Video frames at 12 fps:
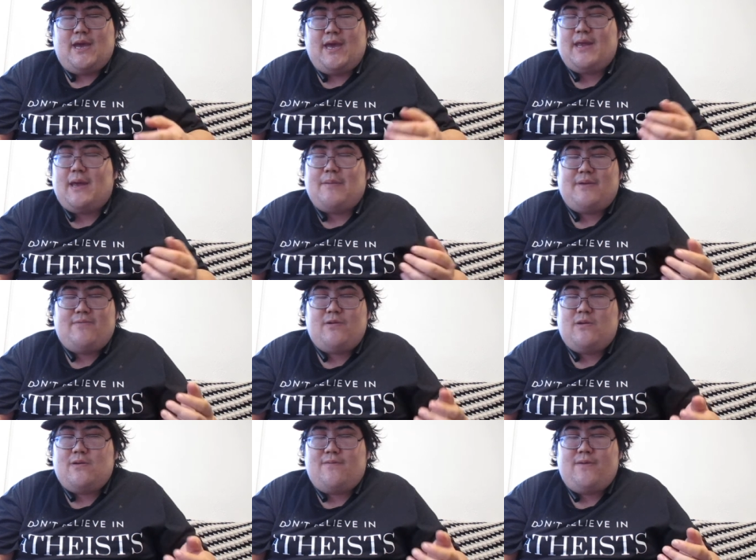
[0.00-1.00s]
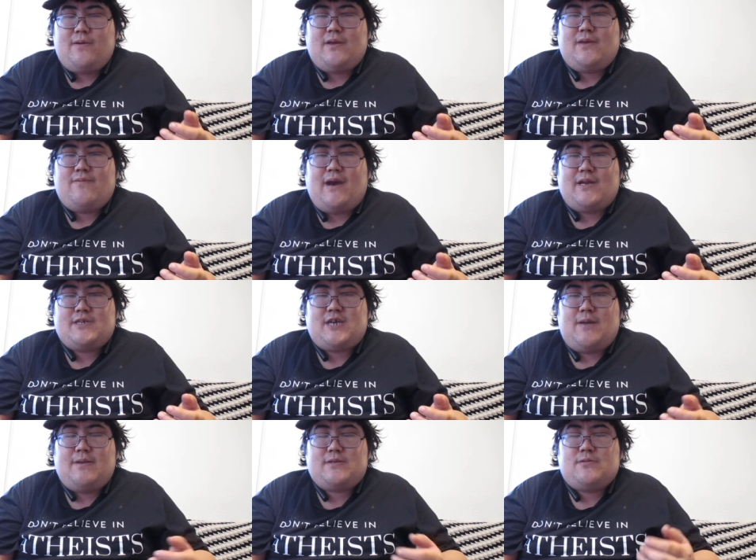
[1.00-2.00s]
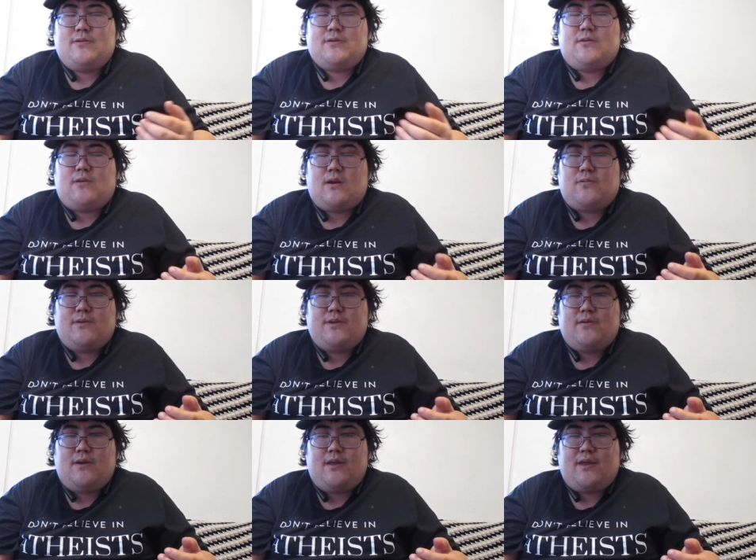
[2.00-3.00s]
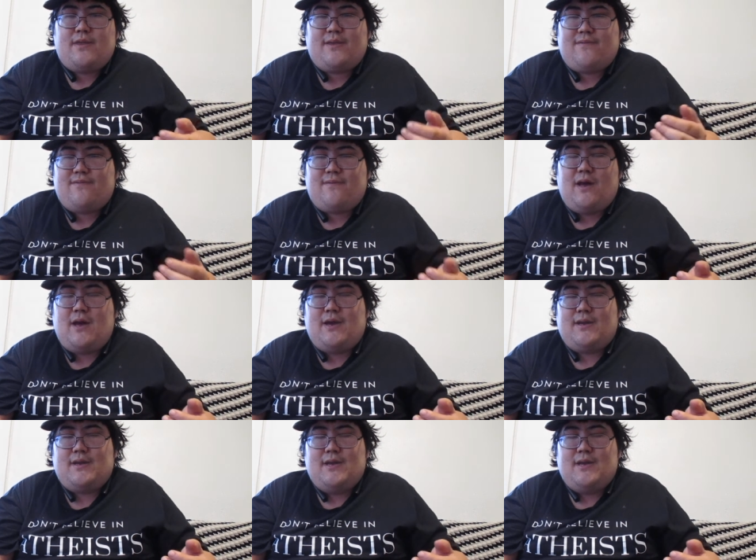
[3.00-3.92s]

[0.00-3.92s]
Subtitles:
And I mean, if you can find a job that's willing to work with you on that, then fine.